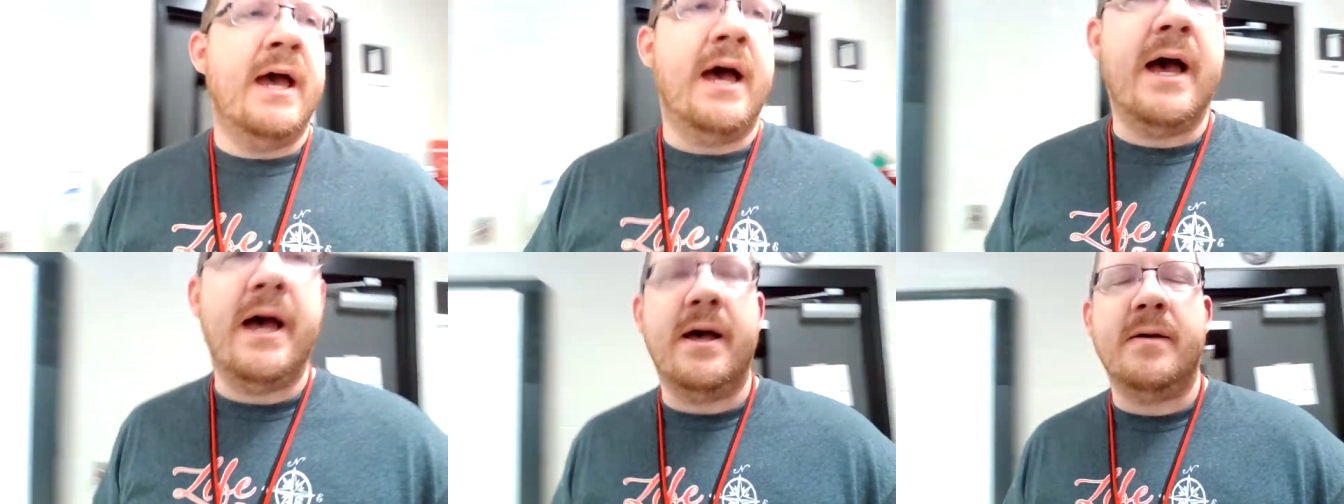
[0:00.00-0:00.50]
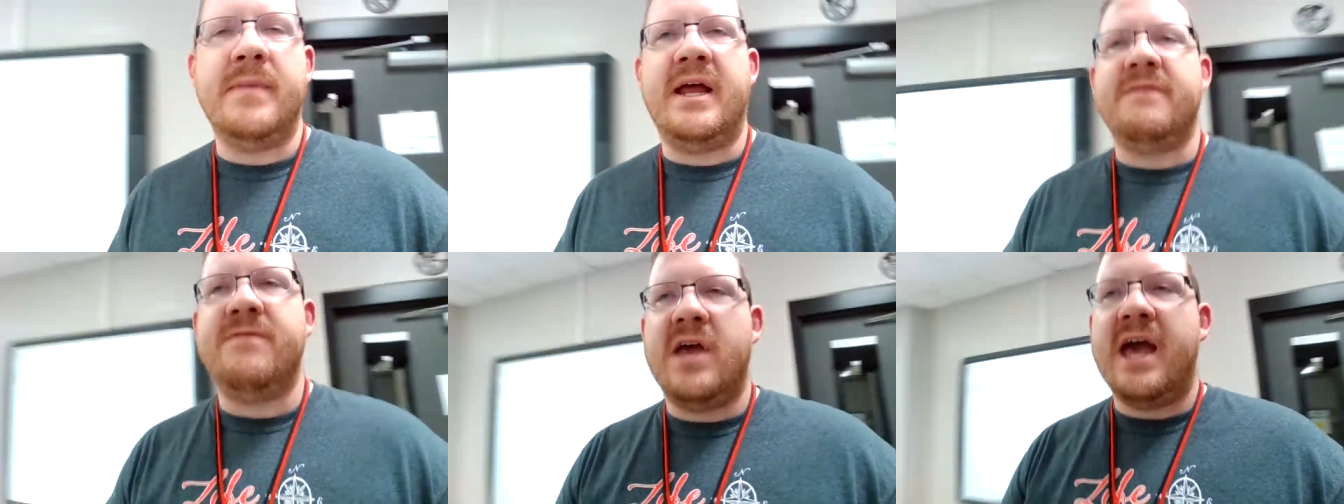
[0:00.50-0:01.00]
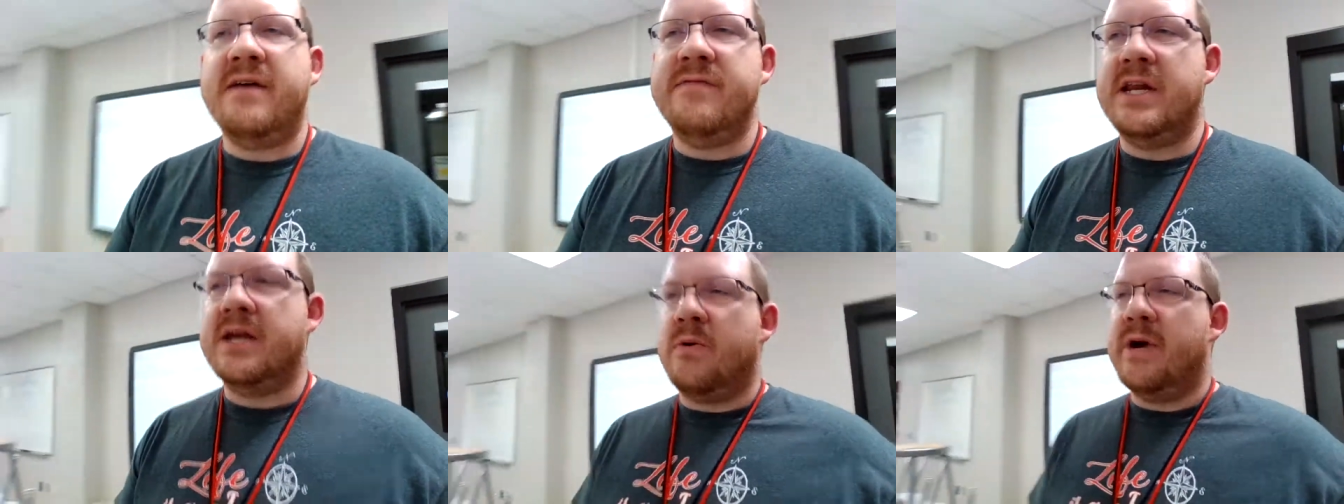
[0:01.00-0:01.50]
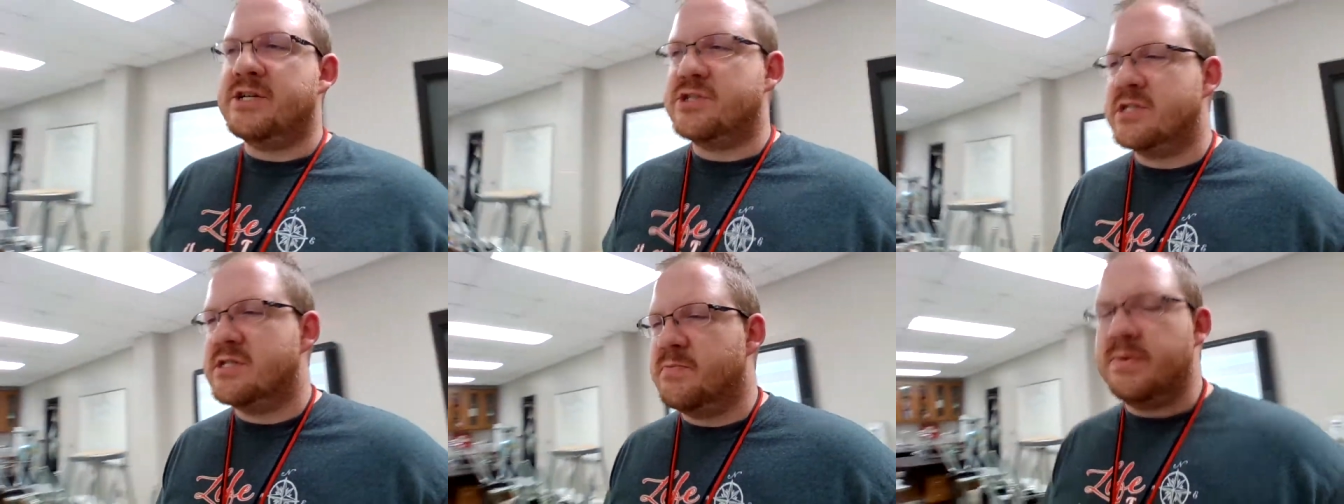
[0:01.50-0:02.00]
Um, and if you have any
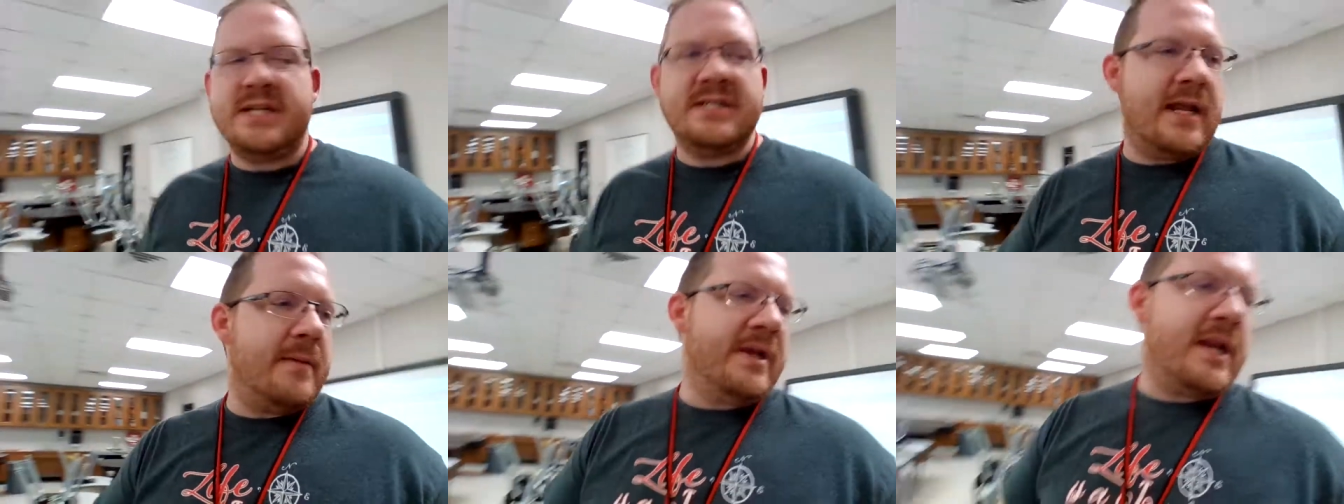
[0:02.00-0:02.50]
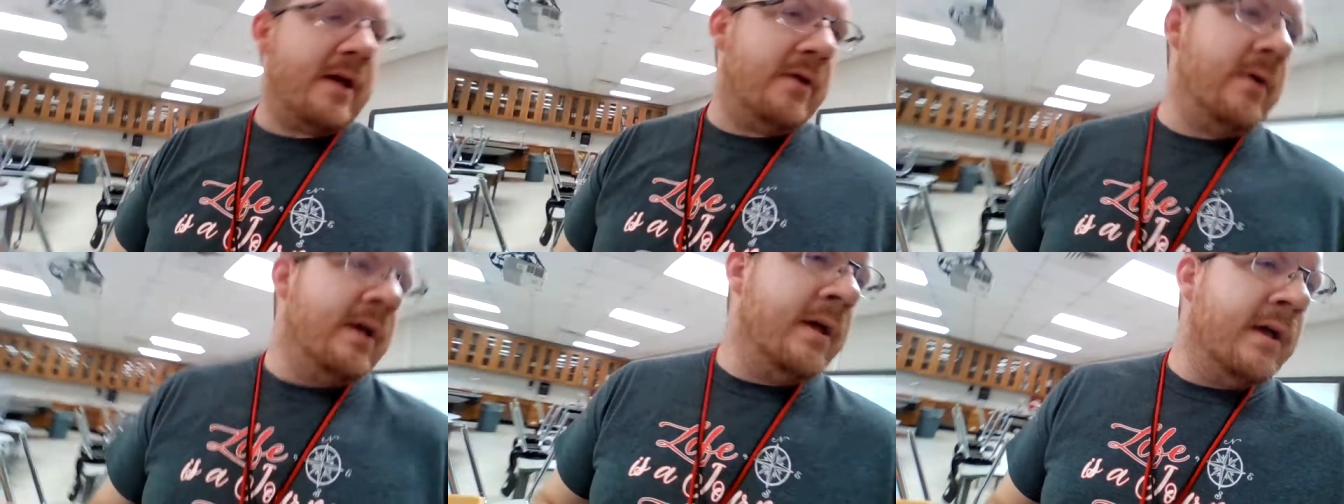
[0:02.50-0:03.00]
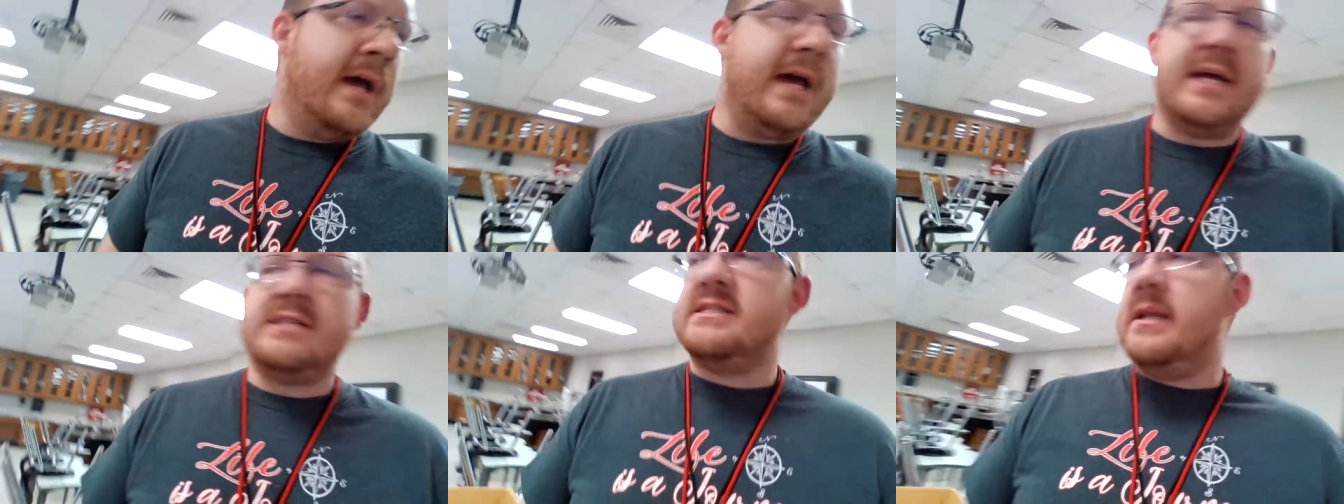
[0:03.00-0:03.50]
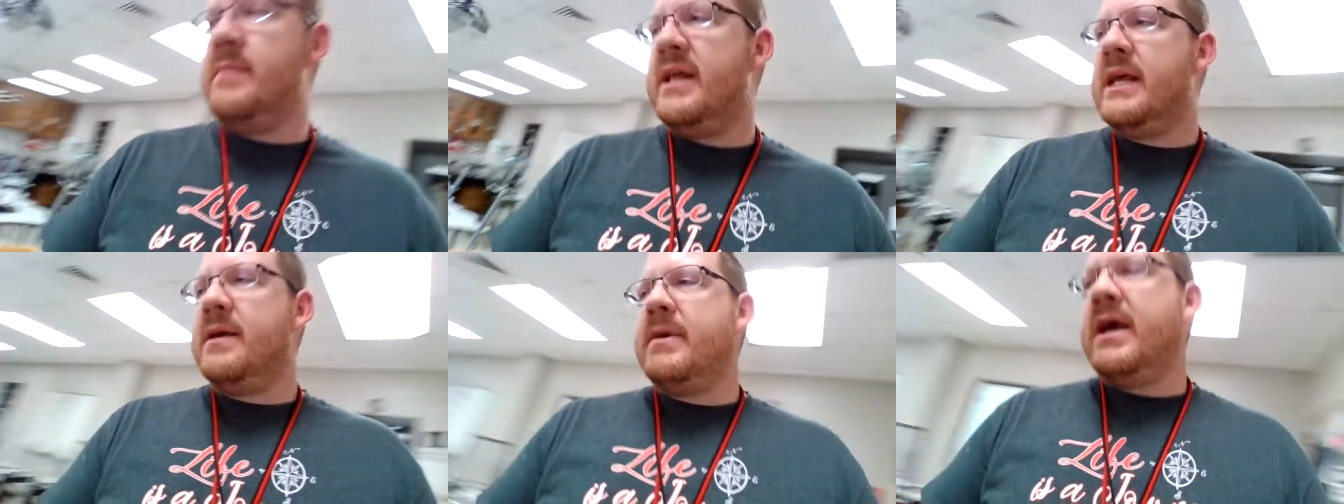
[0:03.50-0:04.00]
questions, please let me know. Uh, send me an
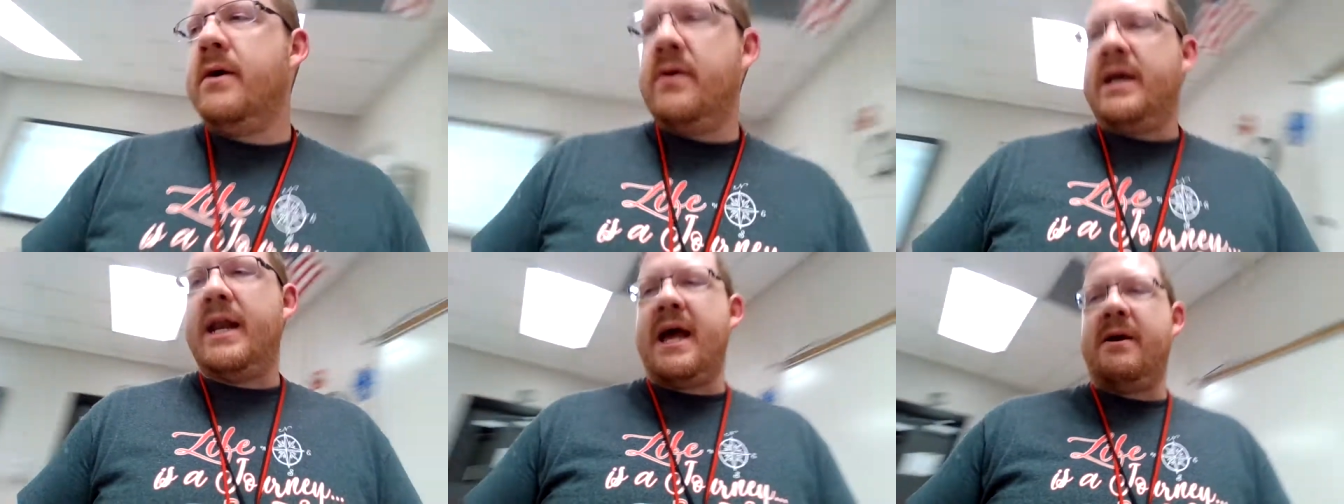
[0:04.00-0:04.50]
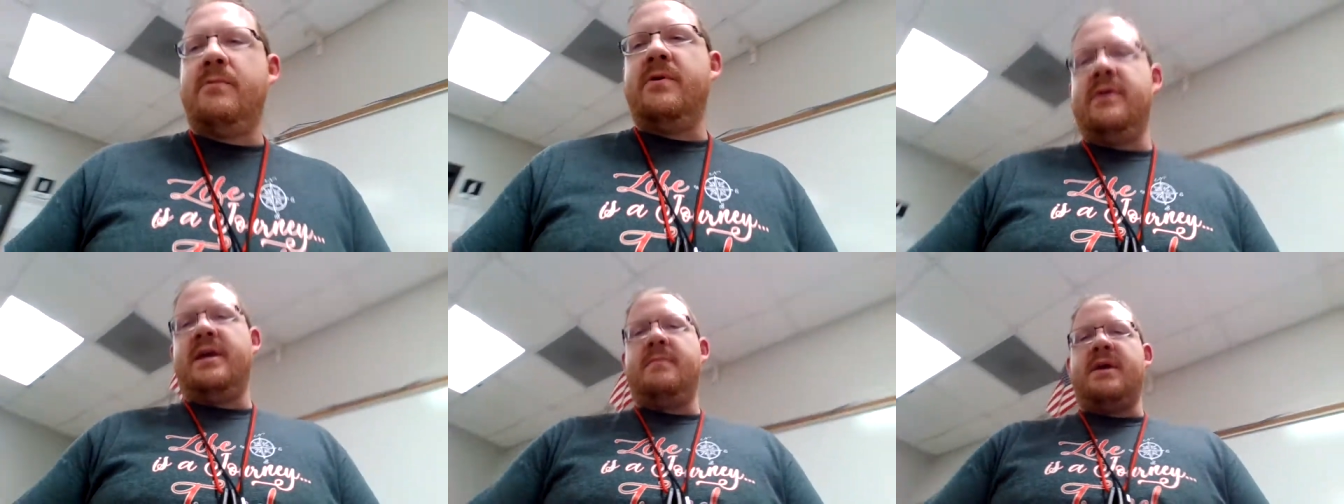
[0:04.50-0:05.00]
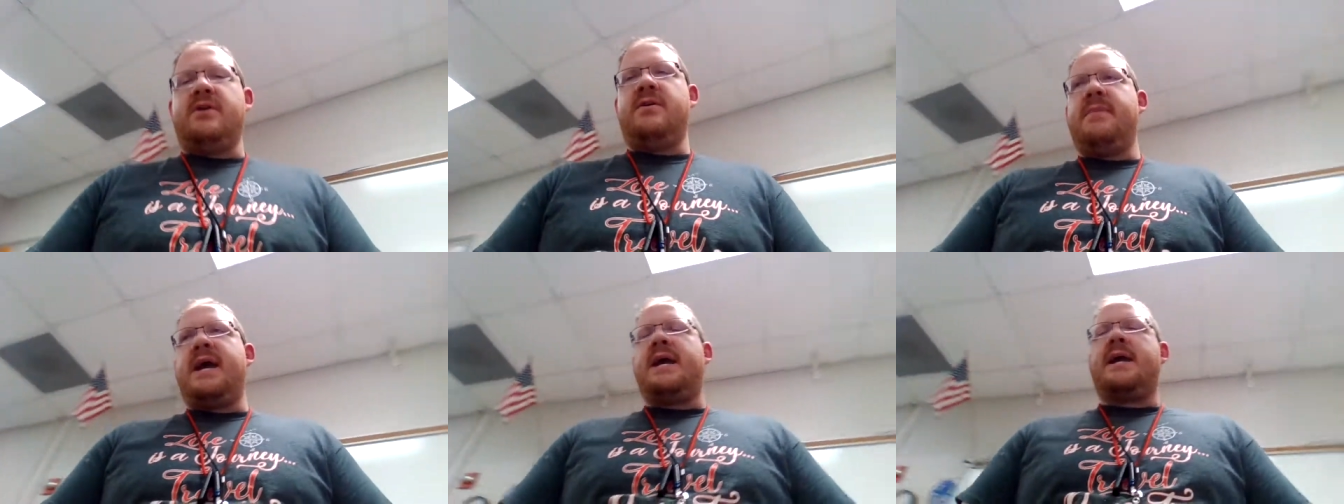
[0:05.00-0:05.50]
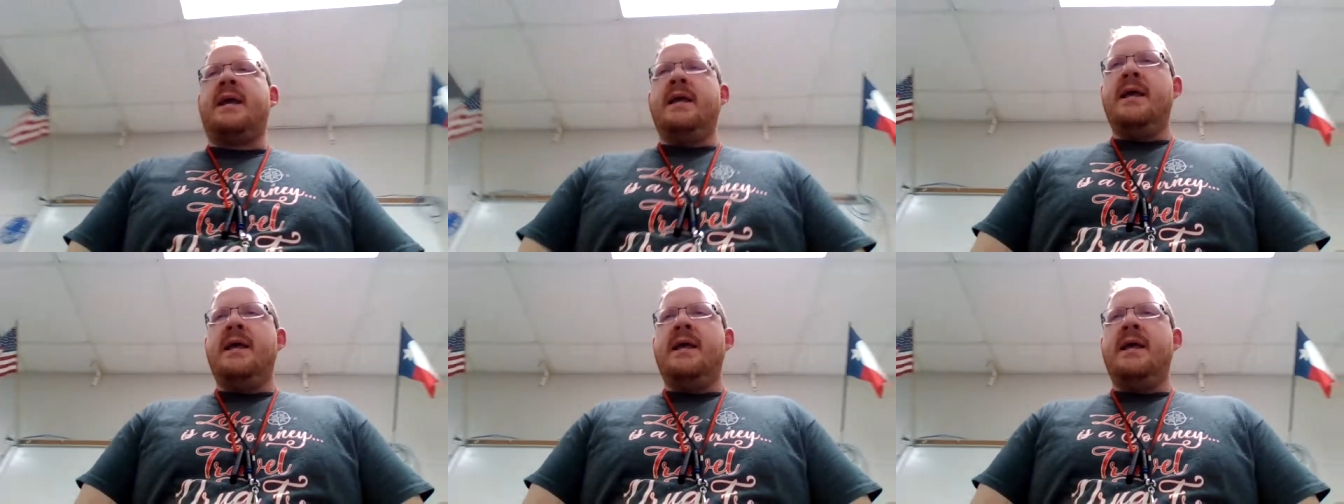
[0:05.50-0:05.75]
email and I will email you back.